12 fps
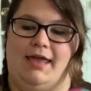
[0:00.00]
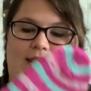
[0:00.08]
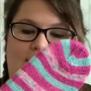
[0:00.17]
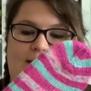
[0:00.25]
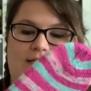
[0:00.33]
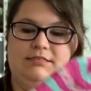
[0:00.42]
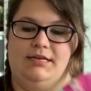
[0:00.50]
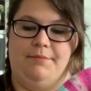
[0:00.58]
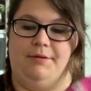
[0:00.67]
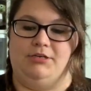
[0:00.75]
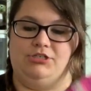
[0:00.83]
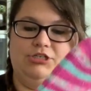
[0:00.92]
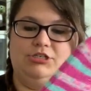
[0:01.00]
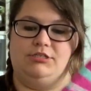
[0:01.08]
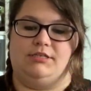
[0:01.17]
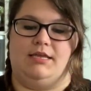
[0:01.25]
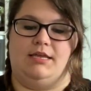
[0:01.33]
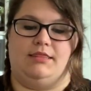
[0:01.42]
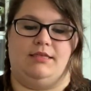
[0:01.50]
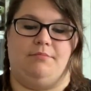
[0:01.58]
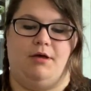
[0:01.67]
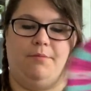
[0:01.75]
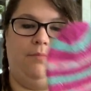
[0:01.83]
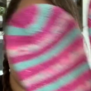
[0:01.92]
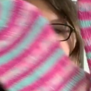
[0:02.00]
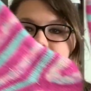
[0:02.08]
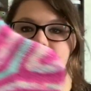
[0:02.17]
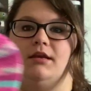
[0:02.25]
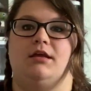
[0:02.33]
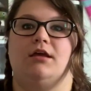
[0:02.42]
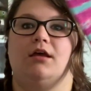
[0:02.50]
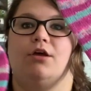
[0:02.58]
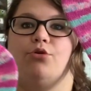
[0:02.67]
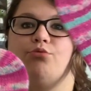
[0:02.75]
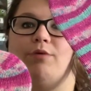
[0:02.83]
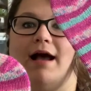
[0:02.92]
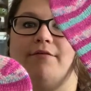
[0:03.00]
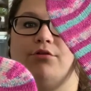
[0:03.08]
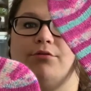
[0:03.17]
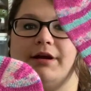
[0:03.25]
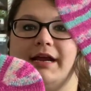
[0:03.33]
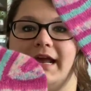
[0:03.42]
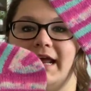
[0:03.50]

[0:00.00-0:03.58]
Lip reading: and I need to get pictures and get them up in Ravelry.